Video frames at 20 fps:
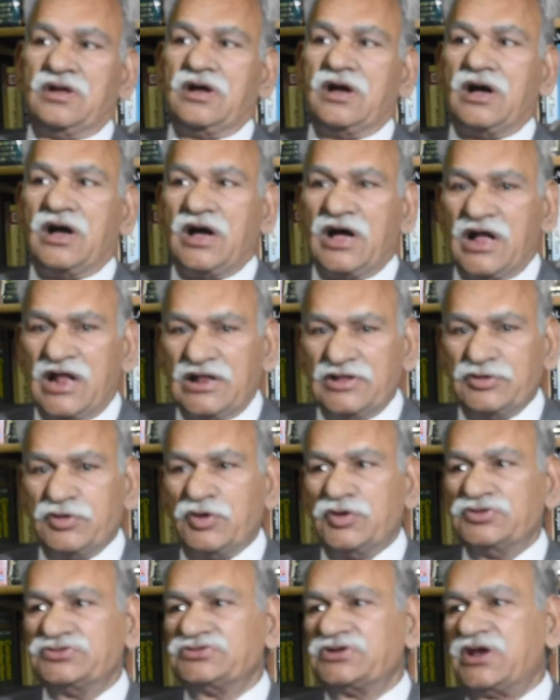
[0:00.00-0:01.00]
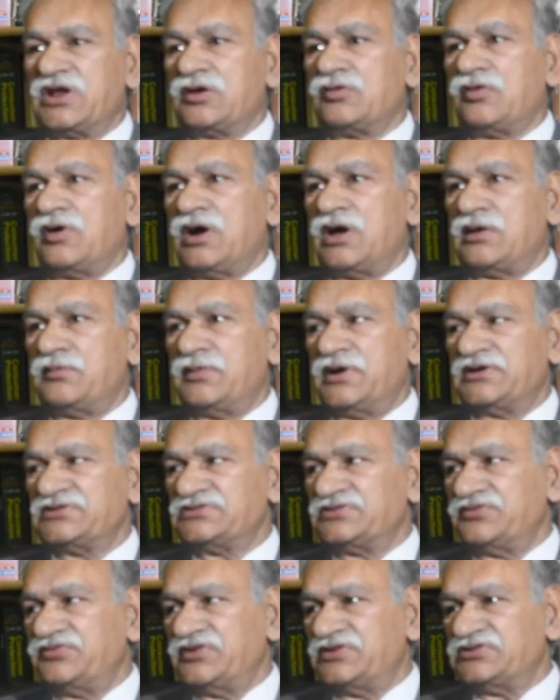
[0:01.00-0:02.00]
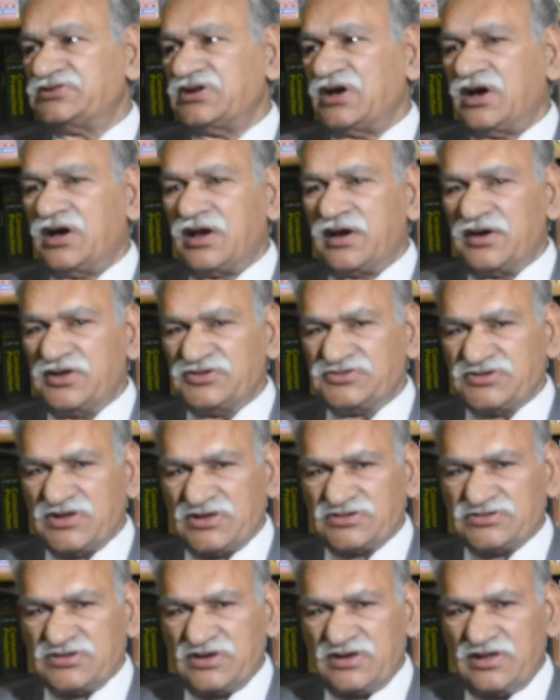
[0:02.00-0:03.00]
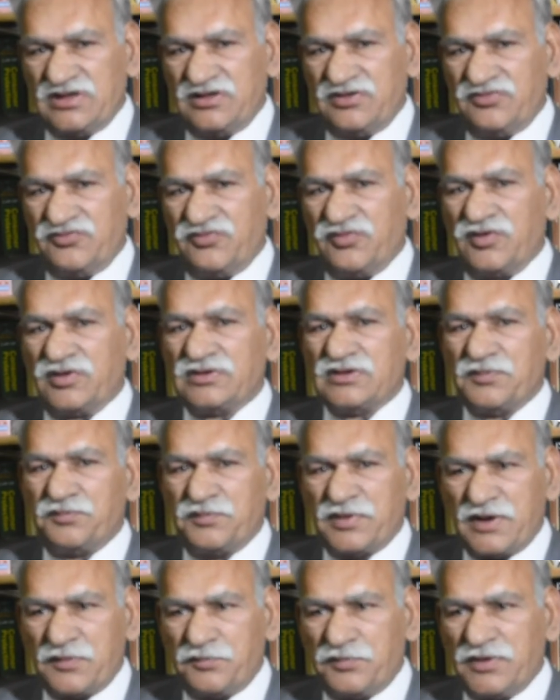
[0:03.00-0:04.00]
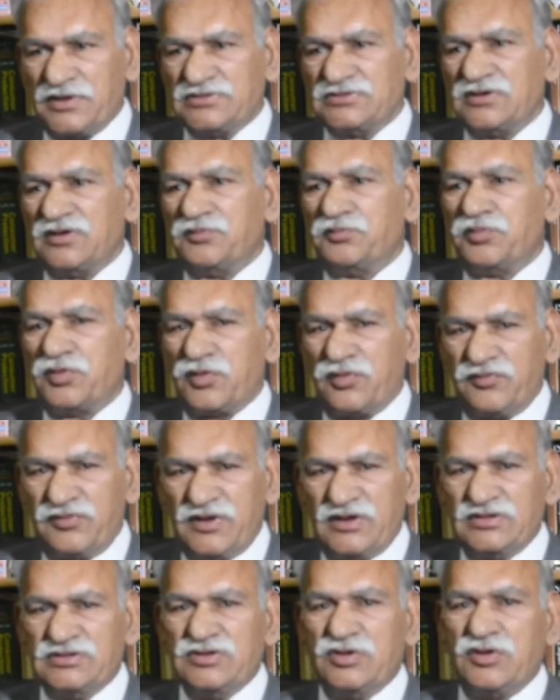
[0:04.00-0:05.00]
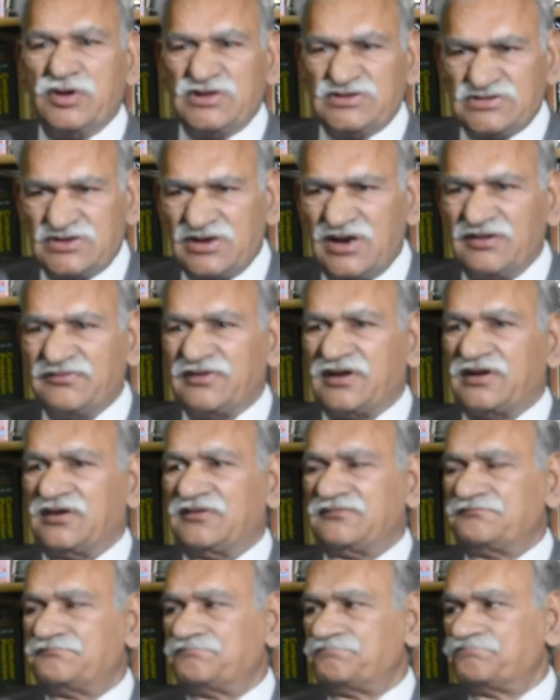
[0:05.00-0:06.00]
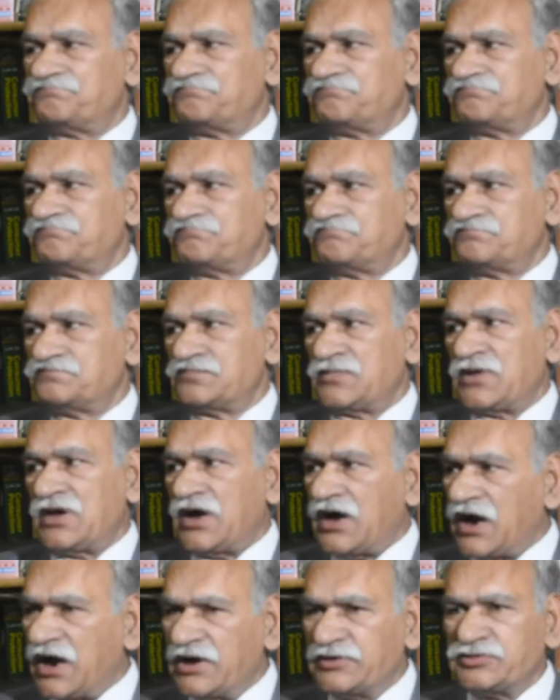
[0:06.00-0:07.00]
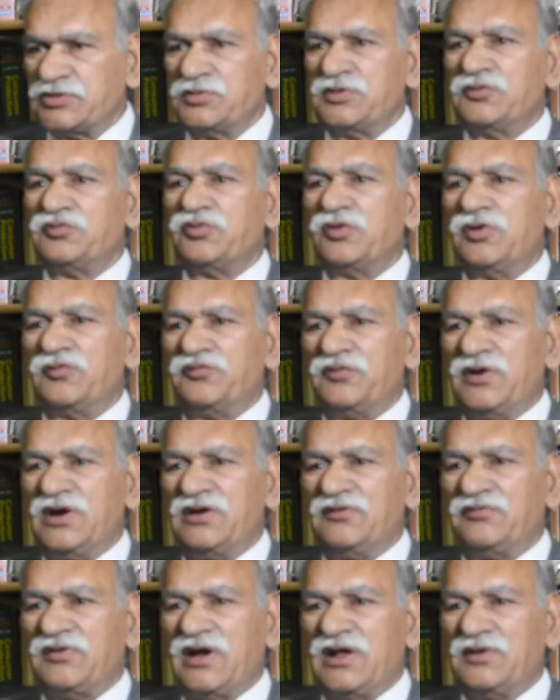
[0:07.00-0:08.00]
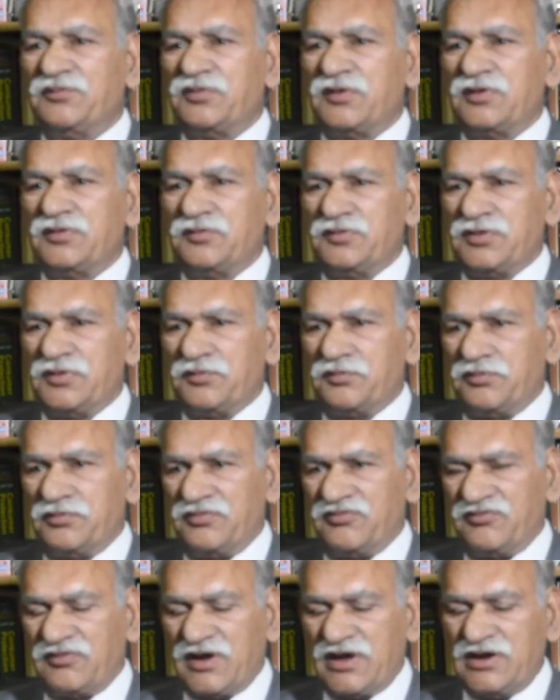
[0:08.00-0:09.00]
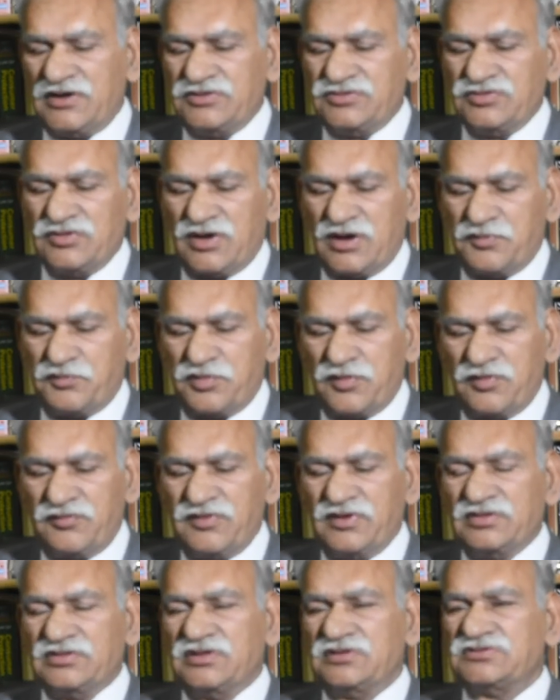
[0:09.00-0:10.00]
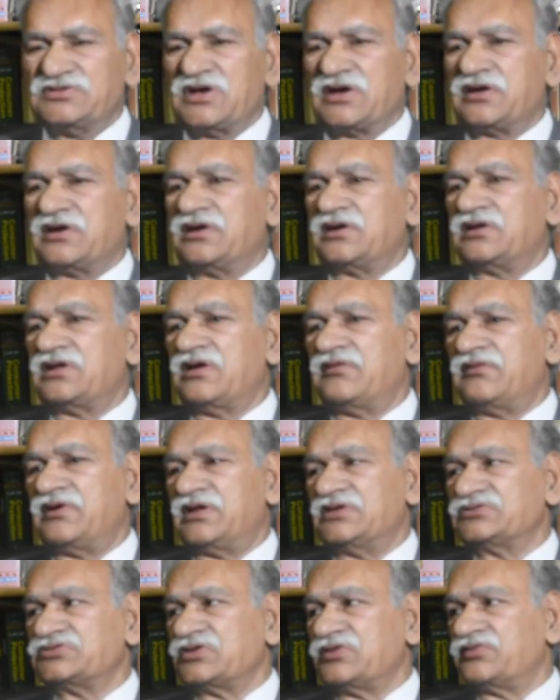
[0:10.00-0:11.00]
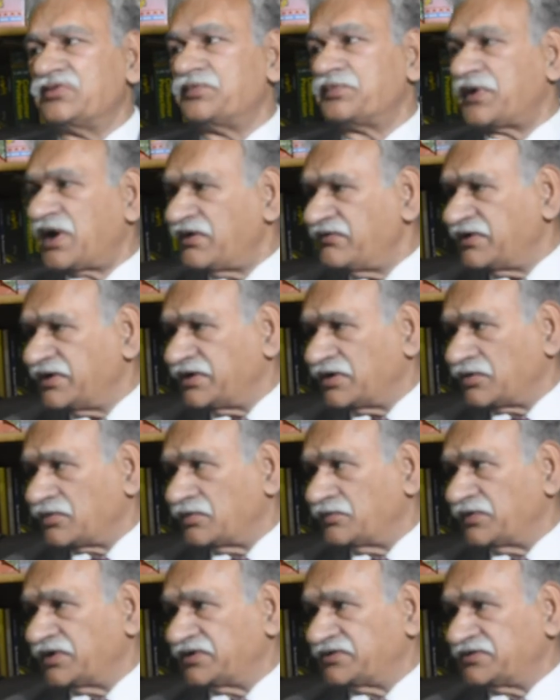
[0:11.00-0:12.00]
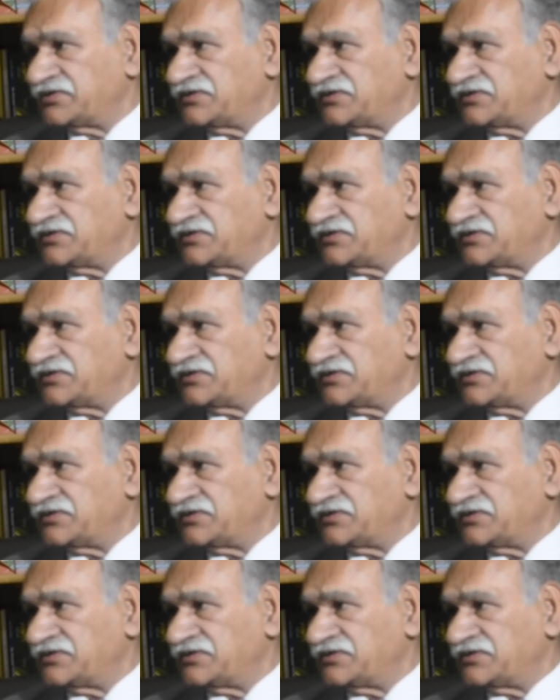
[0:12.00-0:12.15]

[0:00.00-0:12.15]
All those requirements which are necessary for the purpose of proving the original one are to be fulfilled while you are proving the secondary evidence of a private document.